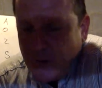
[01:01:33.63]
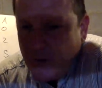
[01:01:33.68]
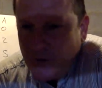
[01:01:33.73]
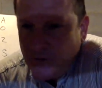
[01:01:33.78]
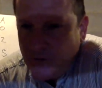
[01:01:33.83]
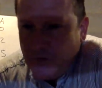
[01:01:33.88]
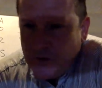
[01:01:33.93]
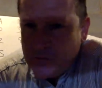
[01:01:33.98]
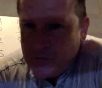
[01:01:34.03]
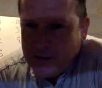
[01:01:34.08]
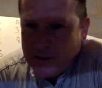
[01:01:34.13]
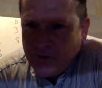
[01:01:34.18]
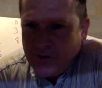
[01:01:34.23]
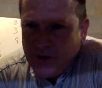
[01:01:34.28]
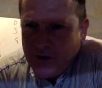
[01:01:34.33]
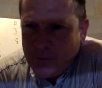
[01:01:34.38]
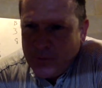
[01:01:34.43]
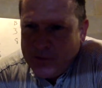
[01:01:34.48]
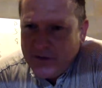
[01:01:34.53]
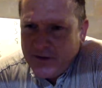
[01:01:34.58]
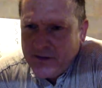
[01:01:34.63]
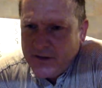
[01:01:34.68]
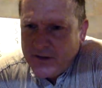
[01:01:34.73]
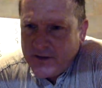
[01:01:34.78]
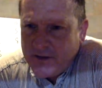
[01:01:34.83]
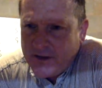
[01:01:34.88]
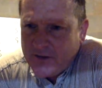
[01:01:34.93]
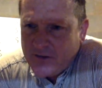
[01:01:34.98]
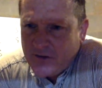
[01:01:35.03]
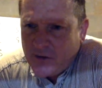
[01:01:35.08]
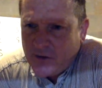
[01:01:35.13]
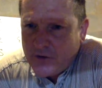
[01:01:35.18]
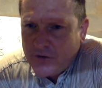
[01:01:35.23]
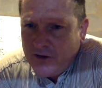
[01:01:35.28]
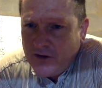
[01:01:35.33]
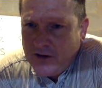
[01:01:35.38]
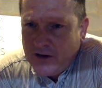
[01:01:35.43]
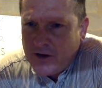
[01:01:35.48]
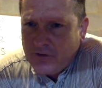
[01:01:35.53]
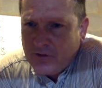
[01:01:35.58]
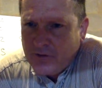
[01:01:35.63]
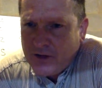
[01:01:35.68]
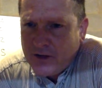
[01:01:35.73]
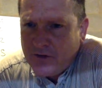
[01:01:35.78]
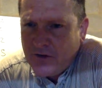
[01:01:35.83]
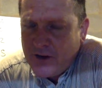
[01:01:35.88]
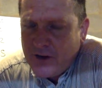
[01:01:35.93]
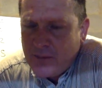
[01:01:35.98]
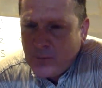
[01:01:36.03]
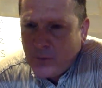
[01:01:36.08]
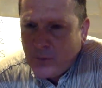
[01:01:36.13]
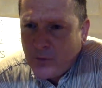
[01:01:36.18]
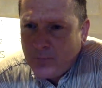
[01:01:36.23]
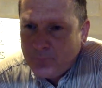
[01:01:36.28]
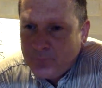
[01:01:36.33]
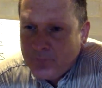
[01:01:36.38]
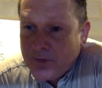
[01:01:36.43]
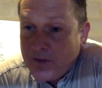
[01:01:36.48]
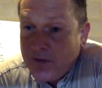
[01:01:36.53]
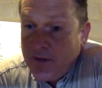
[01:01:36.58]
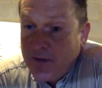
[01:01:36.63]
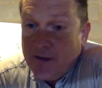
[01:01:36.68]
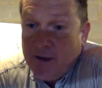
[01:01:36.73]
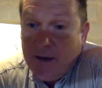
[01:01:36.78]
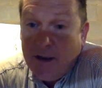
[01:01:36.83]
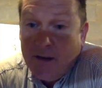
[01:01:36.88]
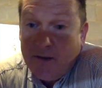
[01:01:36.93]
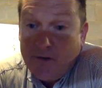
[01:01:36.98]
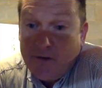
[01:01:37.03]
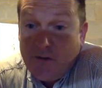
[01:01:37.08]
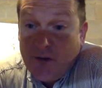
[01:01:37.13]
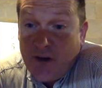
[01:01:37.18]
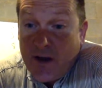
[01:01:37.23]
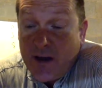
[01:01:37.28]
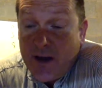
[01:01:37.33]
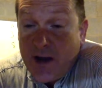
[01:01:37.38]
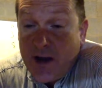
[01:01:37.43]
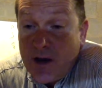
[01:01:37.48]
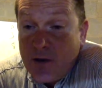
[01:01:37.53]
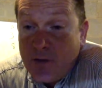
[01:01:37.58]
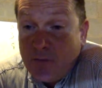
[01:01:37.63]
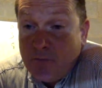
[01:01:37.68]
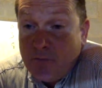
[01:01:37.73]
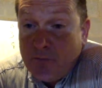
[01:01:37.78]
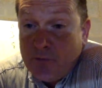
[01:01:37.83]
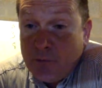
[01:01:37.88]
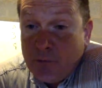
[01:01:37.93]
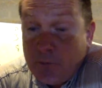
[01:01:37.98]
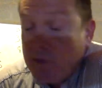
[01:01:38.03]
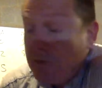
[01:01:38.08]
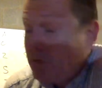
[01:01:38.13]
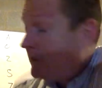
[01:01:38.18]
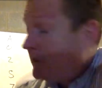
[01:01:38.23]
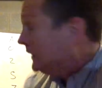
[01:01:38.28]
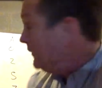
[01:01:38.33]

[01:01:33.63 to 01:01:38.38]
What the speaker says: So I'm going to say we did an SRTF example. SJF, I